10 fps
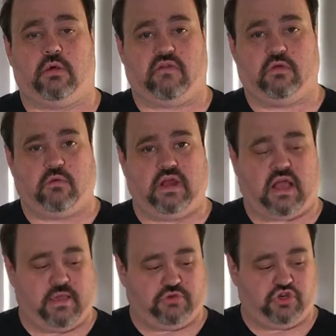Hello
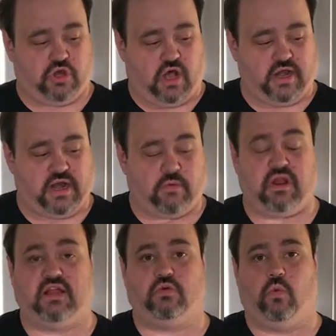everyone, I'm Sean and
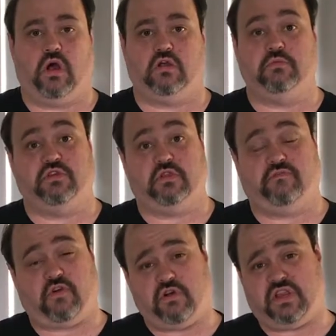I would like to welcome you
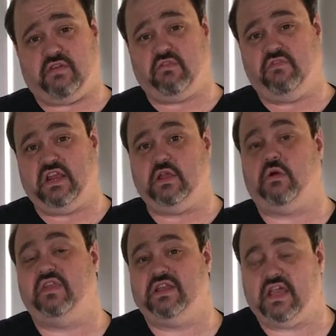to the first ever
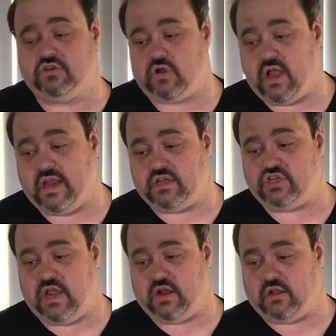video on the
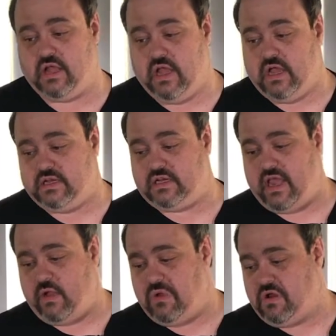TectronIQ channel.
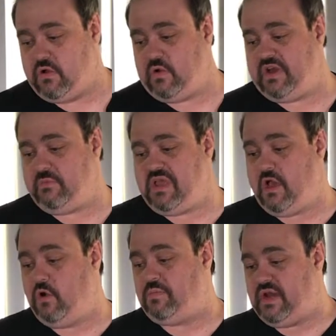Today we are going to
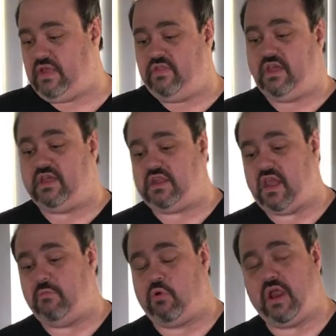be opening
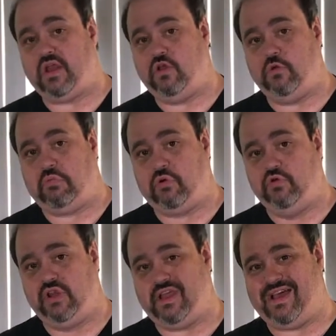this, a brand new
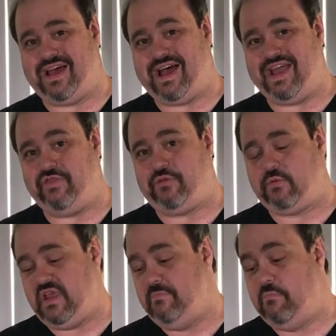Prusa
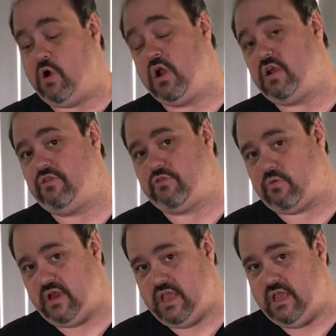i3 Mark
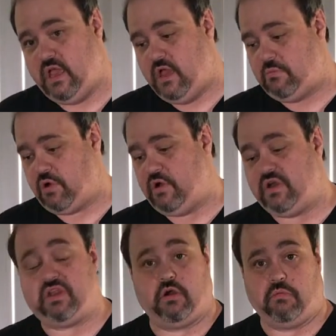III
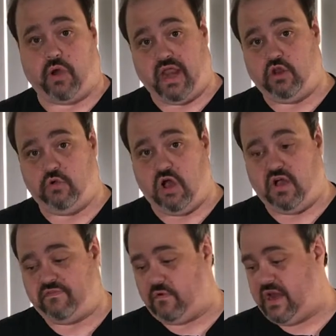printer. It's their brand new
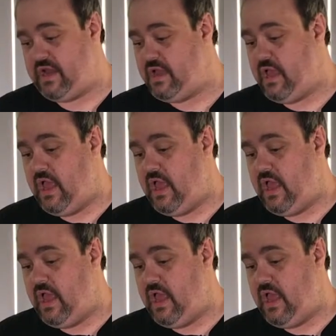offering.